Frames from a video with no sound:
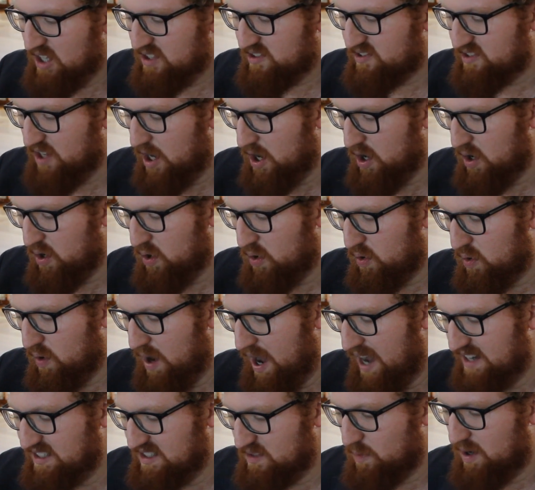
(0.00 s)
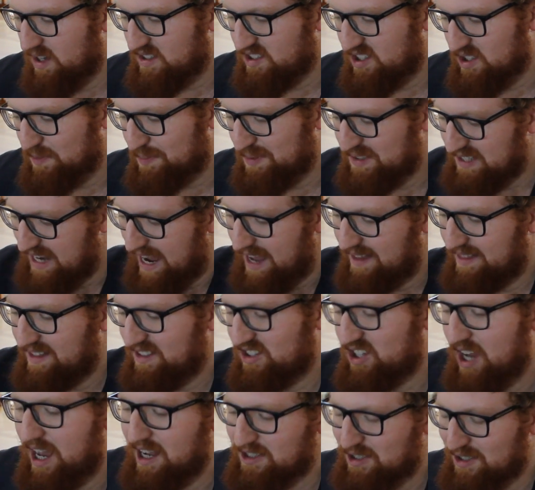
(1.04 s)
So I didn't want to pretend that
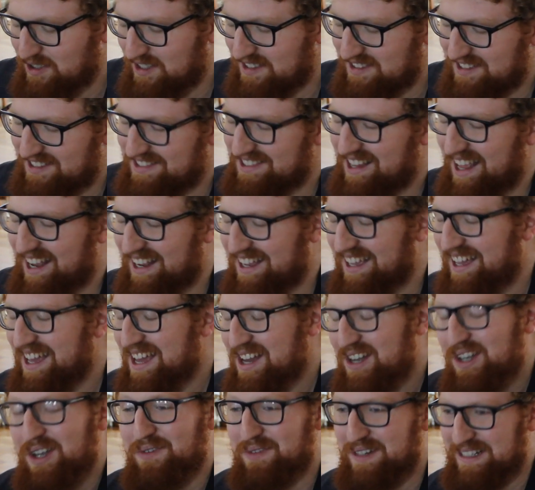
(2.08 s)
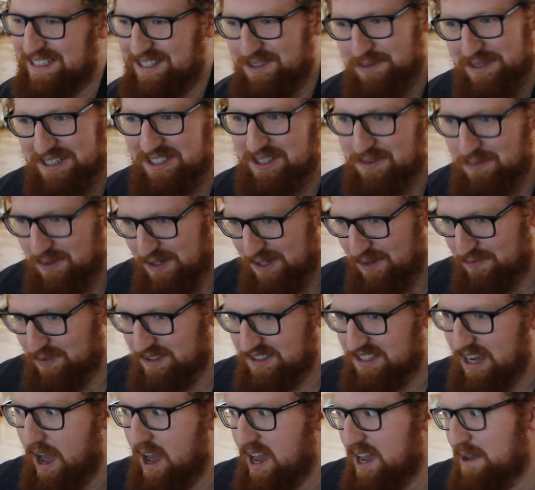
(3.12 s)
childhood is this like lovely, sweet and wonderful
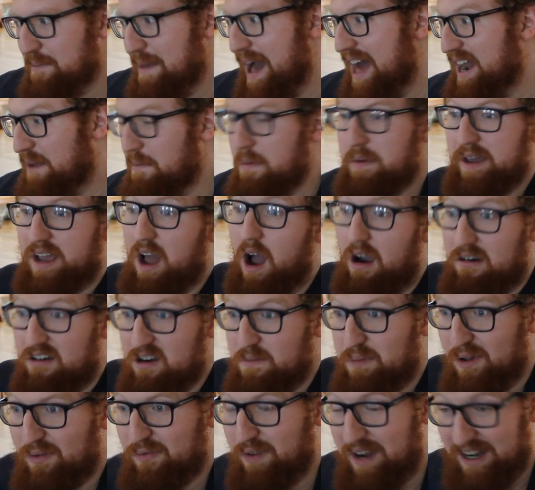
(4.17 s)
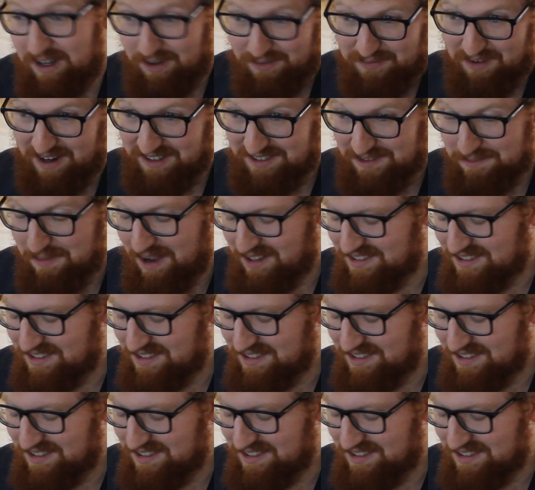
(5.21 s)
time. And I'm a big horror buff and I love writing